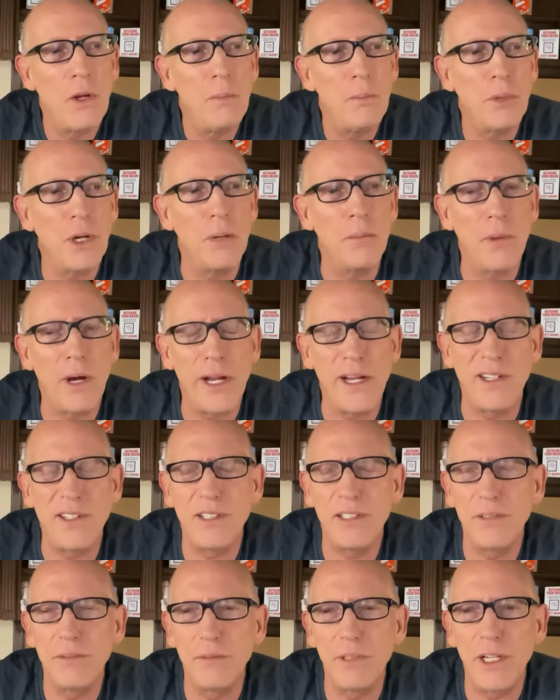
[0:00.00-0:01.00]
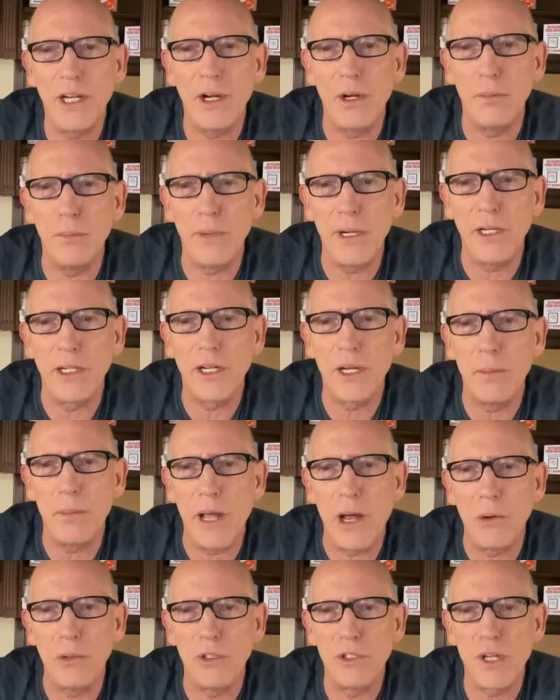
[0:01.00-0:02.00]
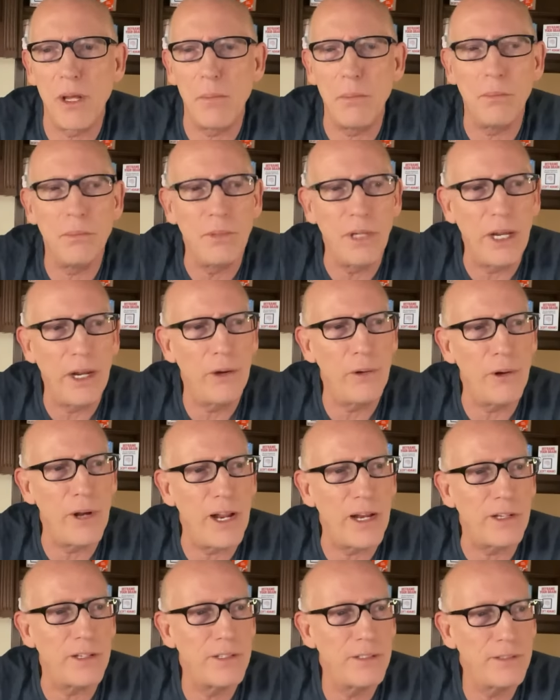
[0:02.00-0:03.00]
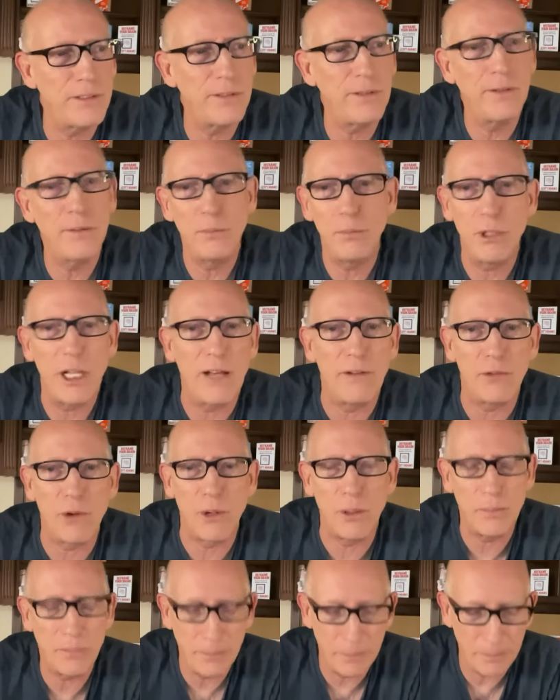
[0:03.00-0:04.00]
But it might, may come out in some internet platform.